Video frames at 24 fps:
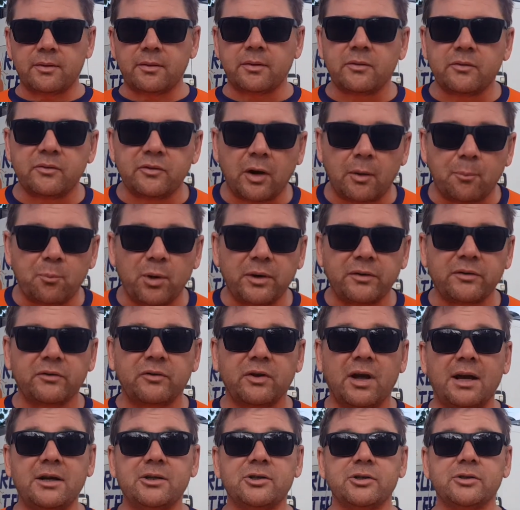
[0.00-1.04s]
so
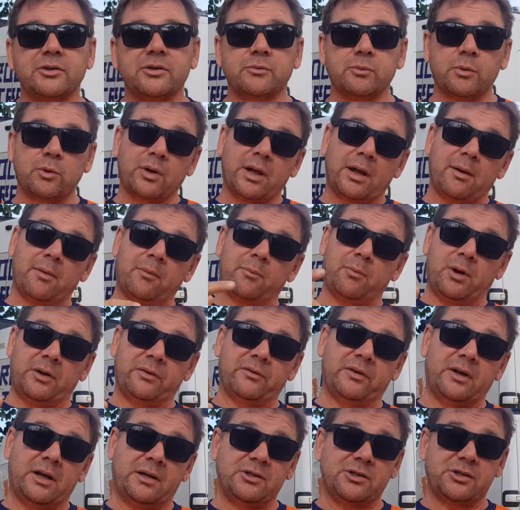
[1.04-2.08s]
presentations, we'll get the
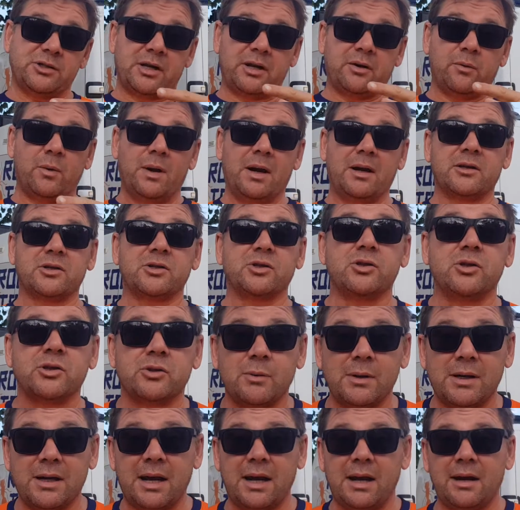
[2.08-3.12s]
presentations underway as soon as we
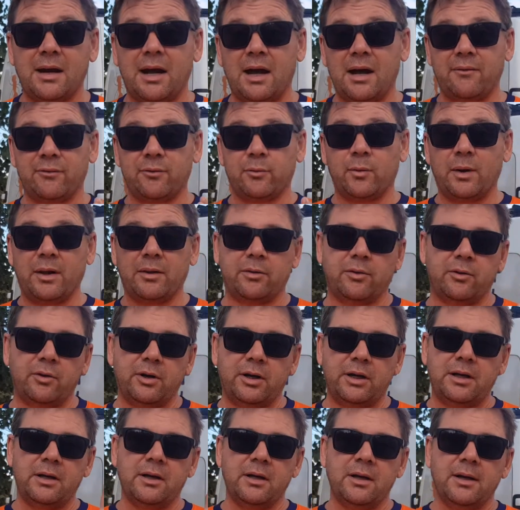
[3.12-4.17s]
can after
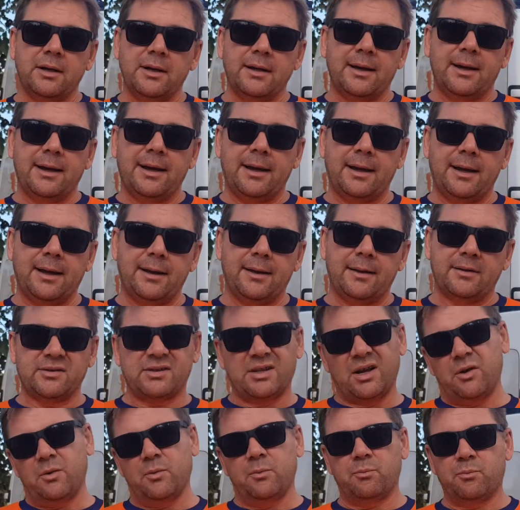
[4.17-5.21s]
1:30,
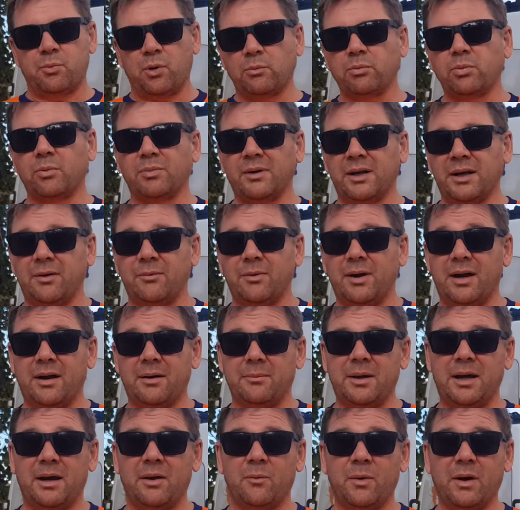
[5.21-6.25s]
so probably around
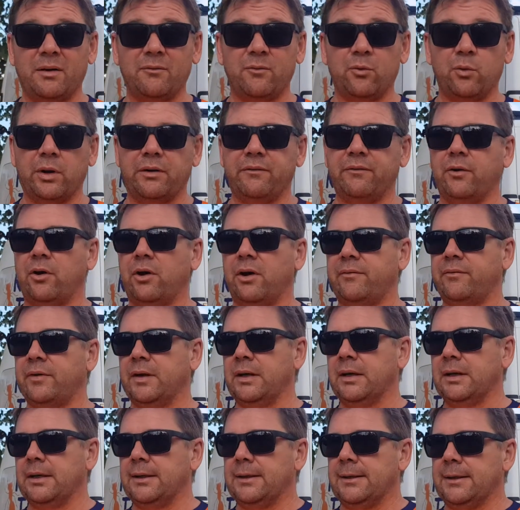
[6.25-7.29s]
about 1:45,
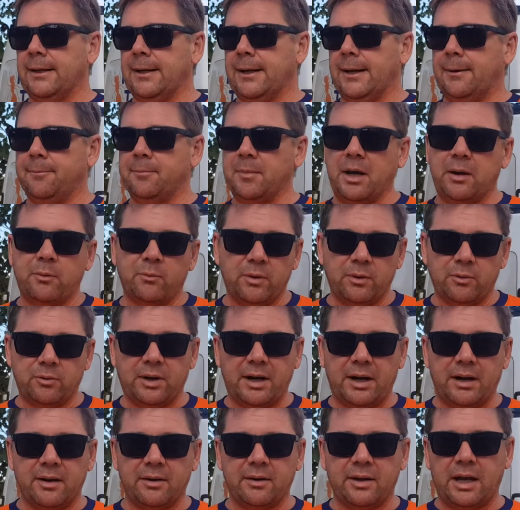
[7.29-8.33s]
and we'll
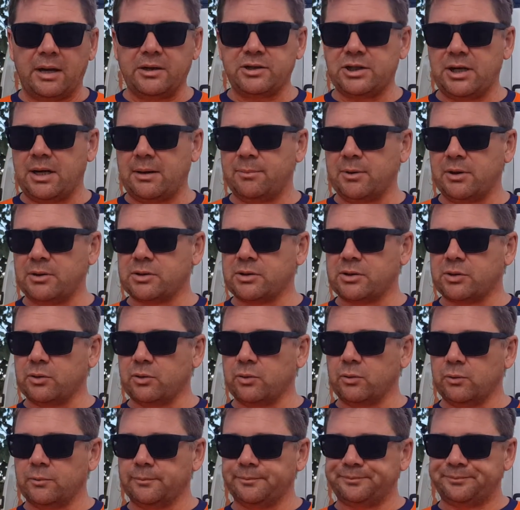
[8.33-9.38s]
crown that champion
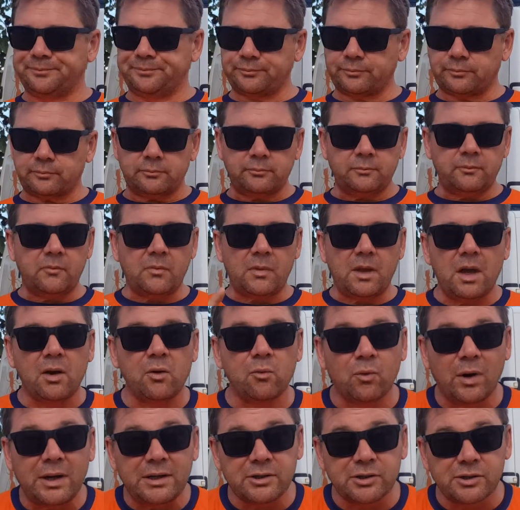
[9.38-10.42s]
school.
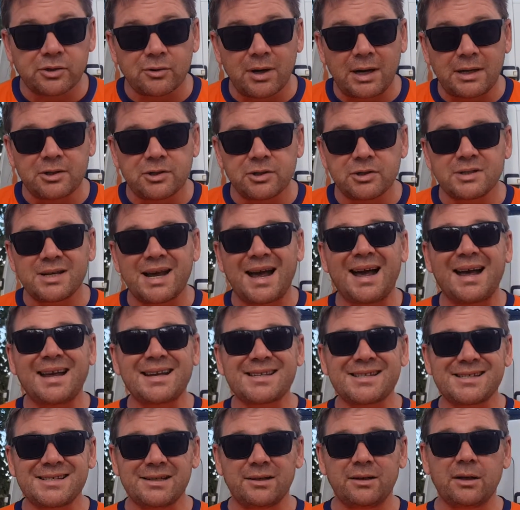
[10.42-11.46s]
Registrations are
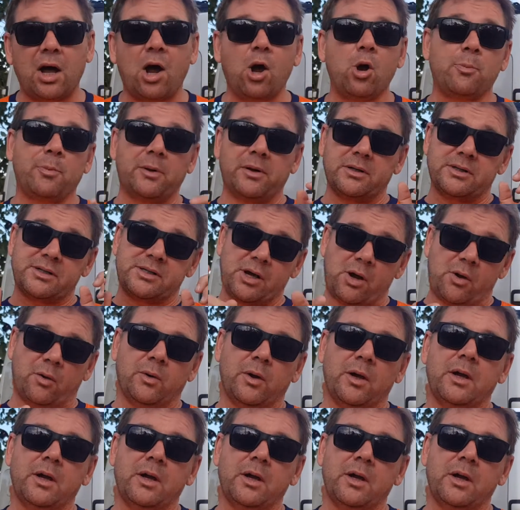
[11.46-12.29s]
still open, so